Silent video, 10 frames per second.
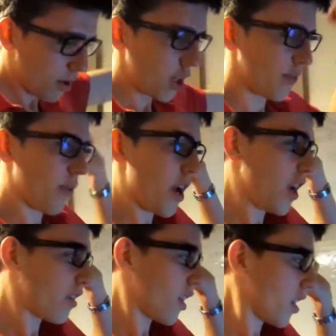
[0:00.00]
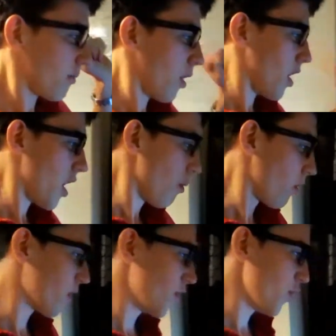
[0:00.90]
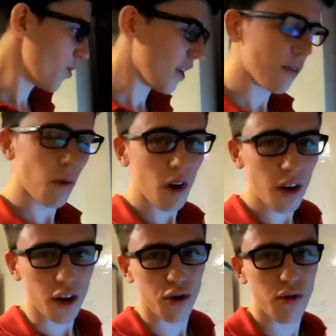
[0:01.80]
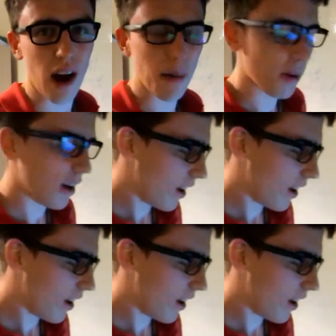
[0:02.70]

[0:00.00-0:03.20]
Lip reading: But it's free and accessible and anyone can use it. What a load of crap.